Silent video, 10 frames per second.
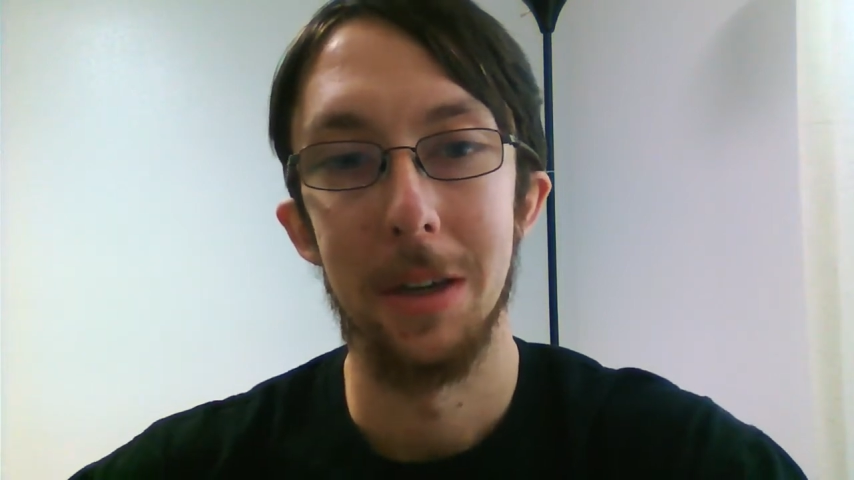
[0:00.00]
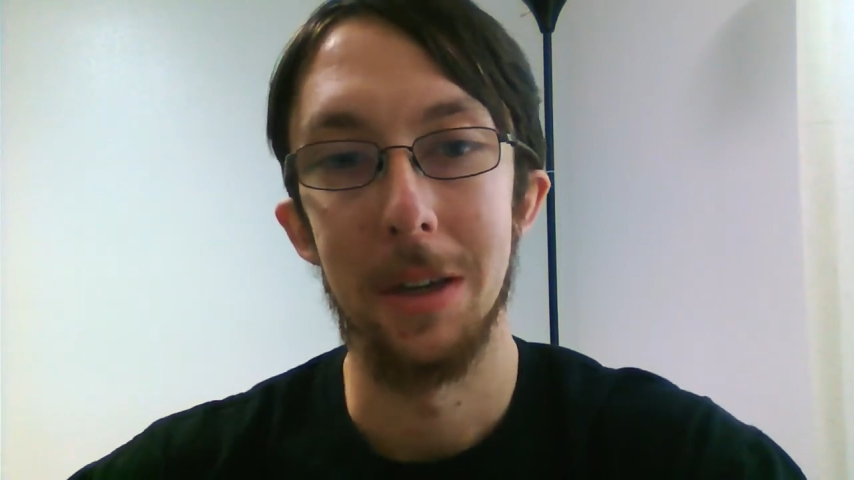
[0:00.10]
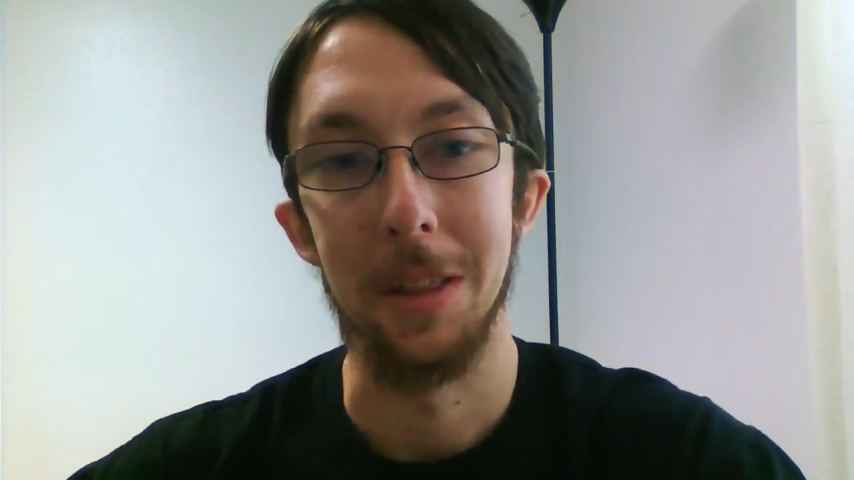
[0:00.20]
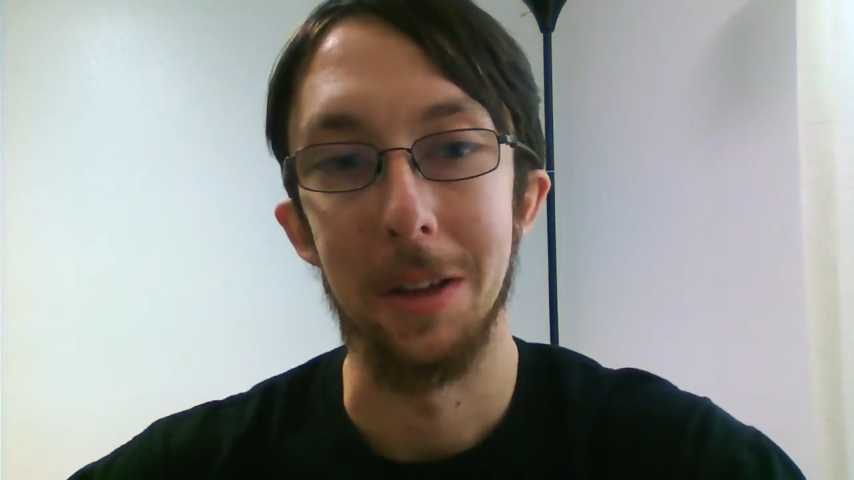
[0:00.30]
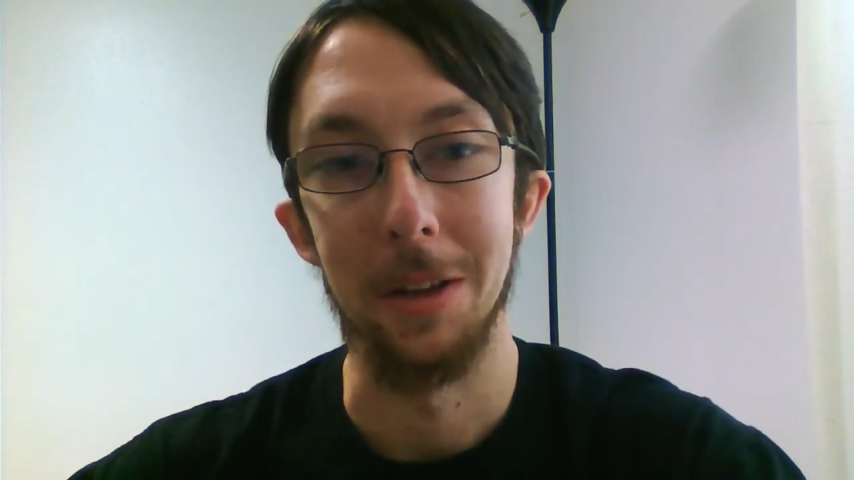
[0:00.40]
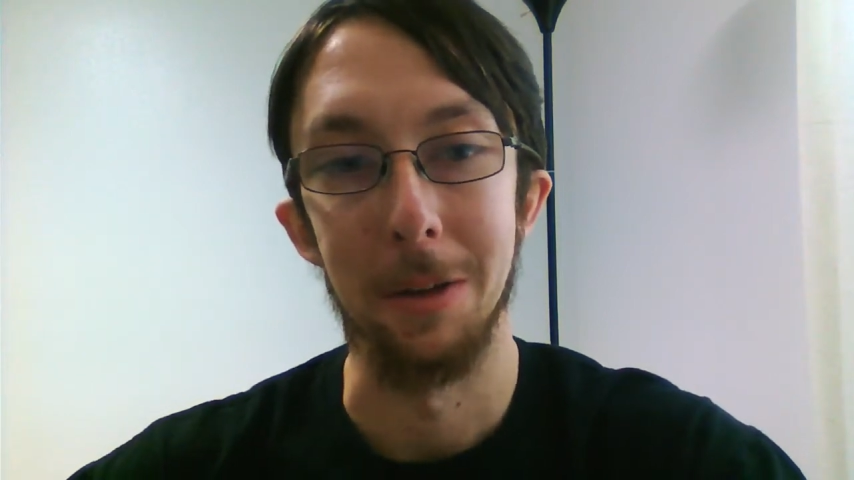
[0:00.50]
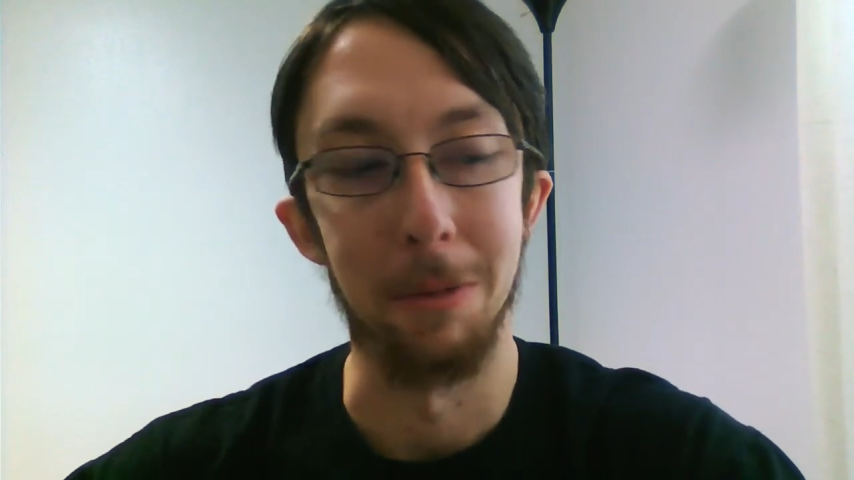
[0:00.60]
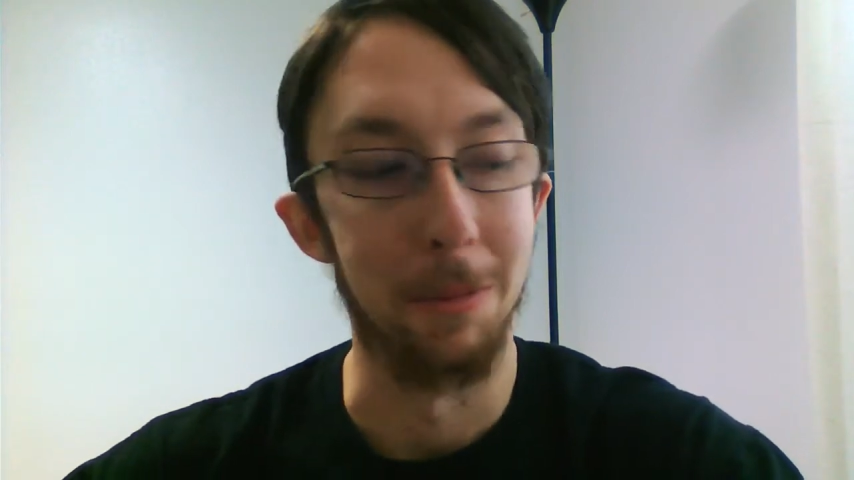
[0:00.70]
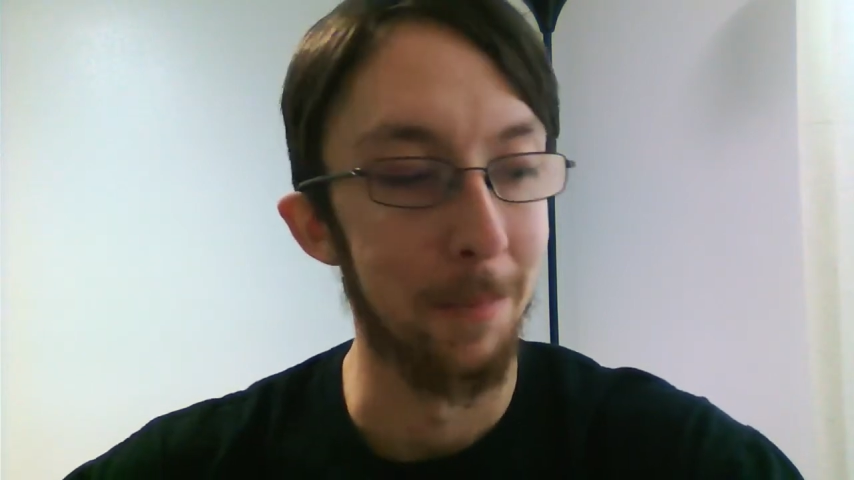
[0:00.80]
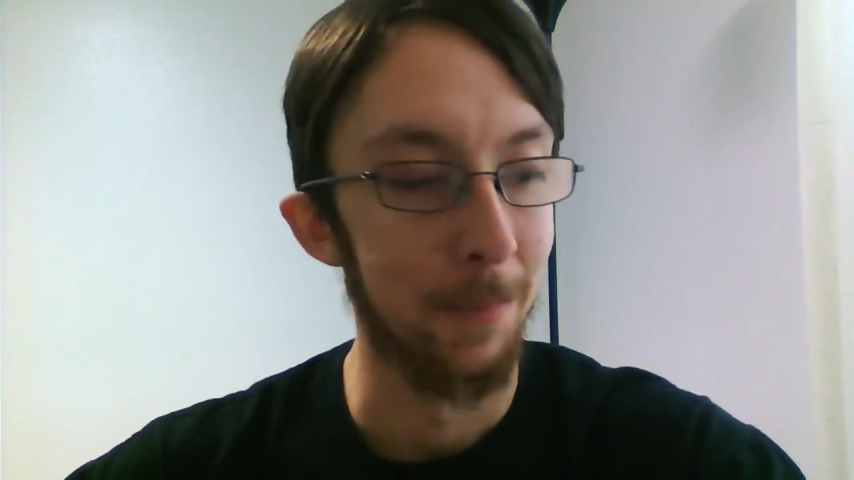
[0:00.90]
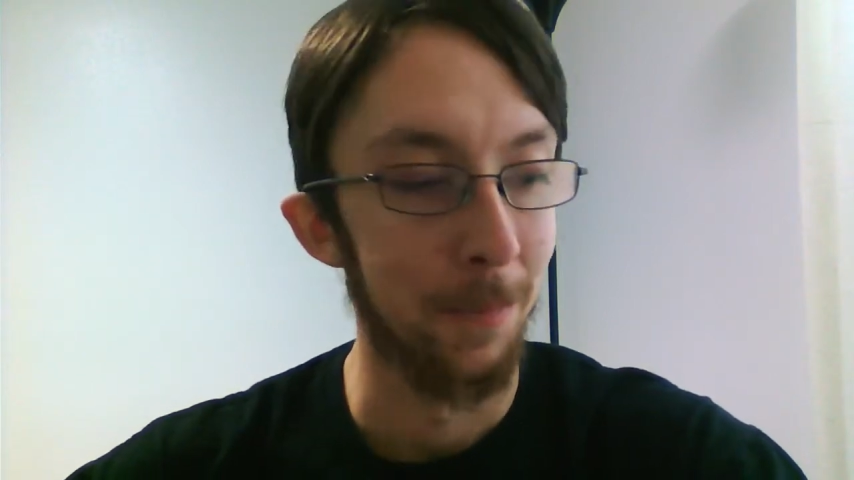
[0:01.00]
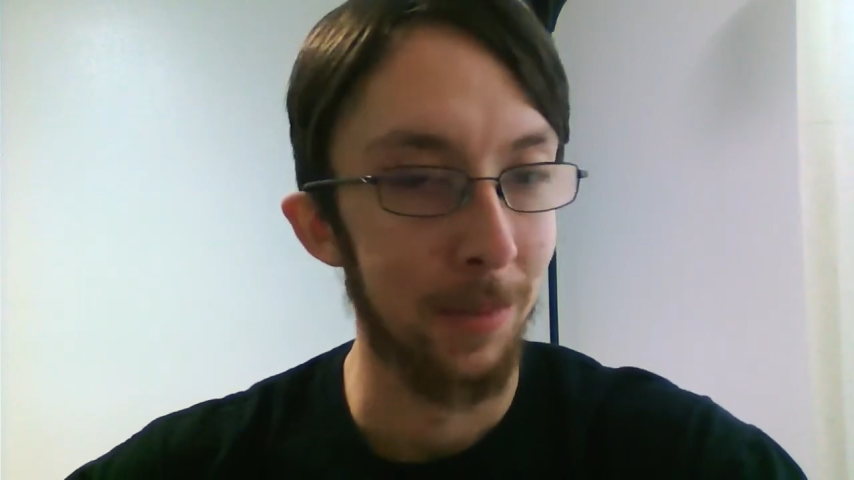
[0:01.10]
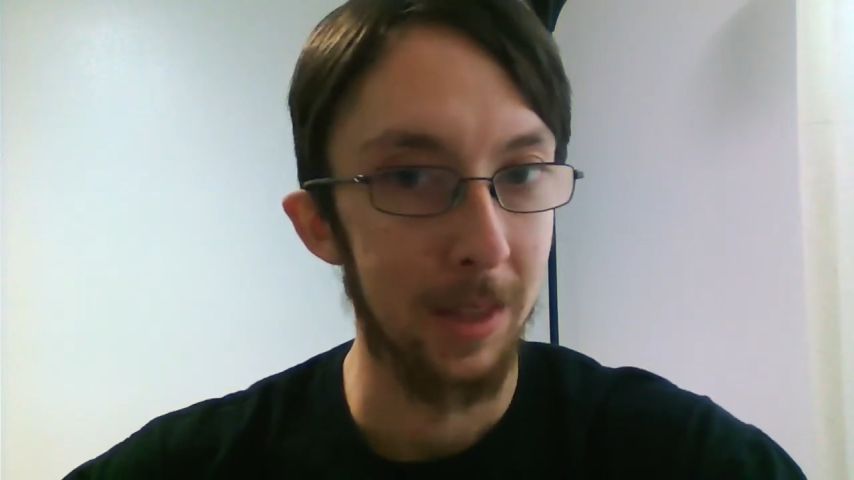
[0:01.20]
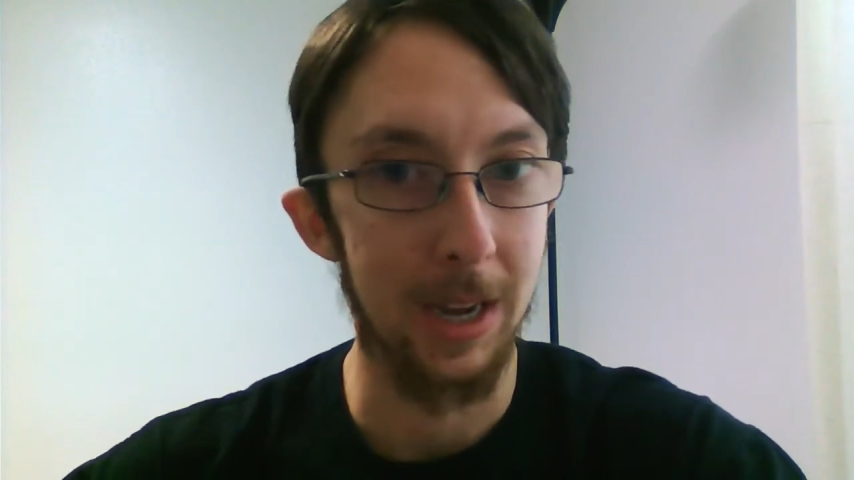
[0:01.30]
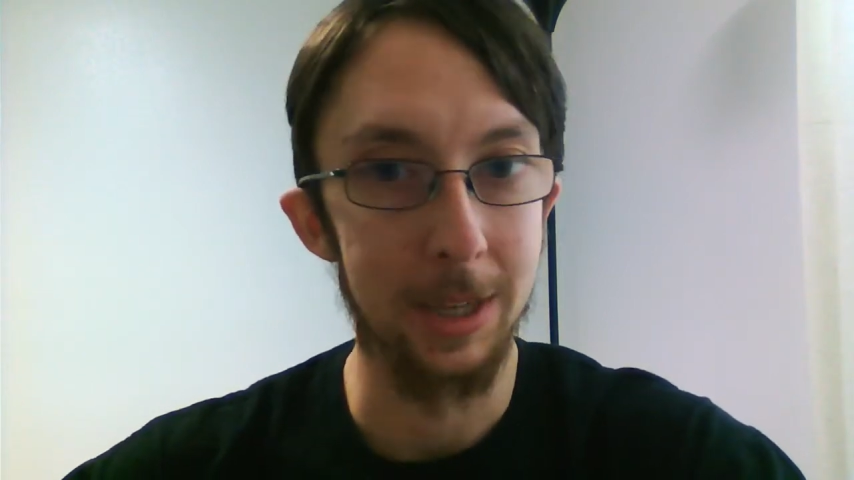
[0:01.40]
although
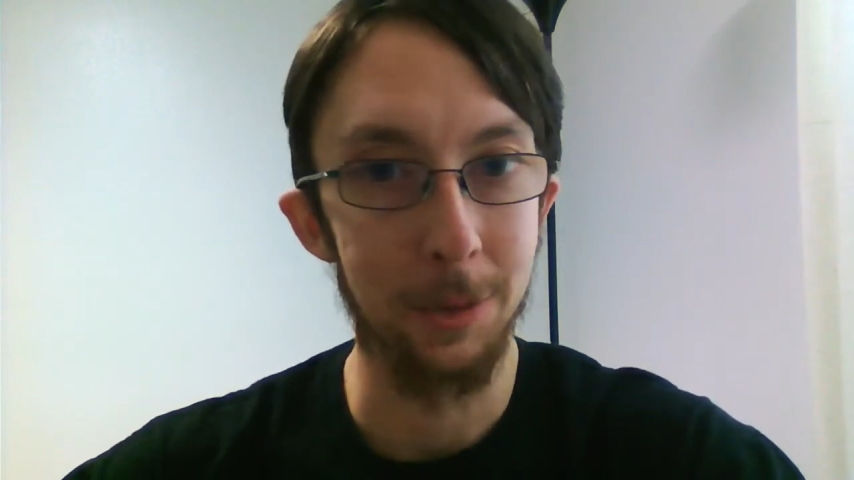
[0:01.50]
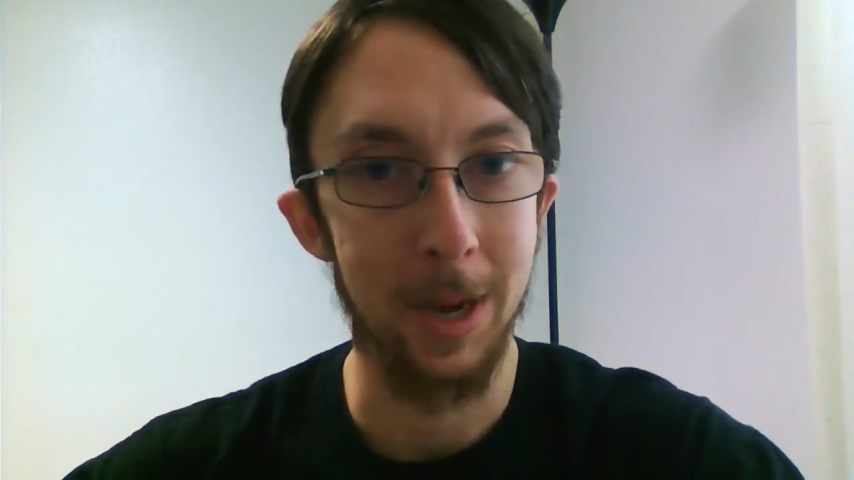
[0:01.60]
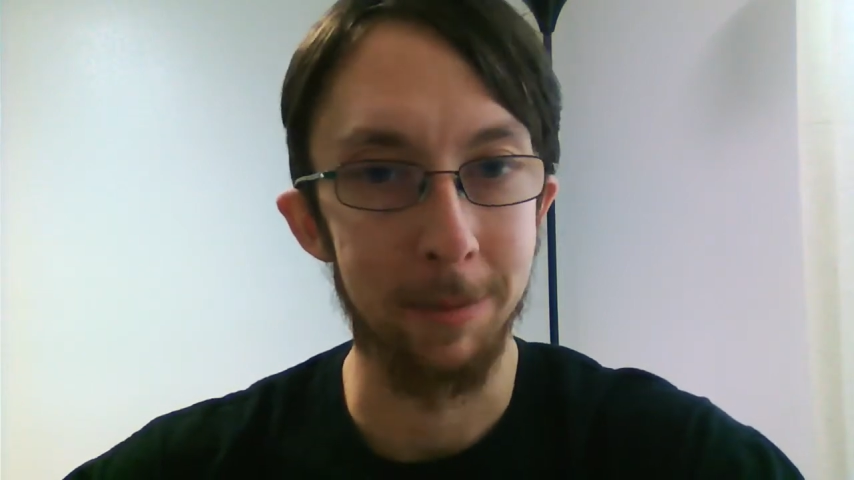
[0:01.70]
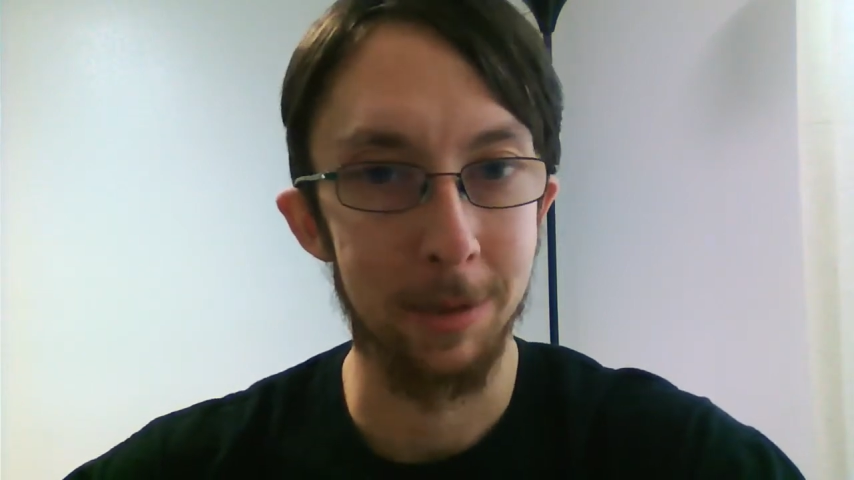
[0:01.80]
I do have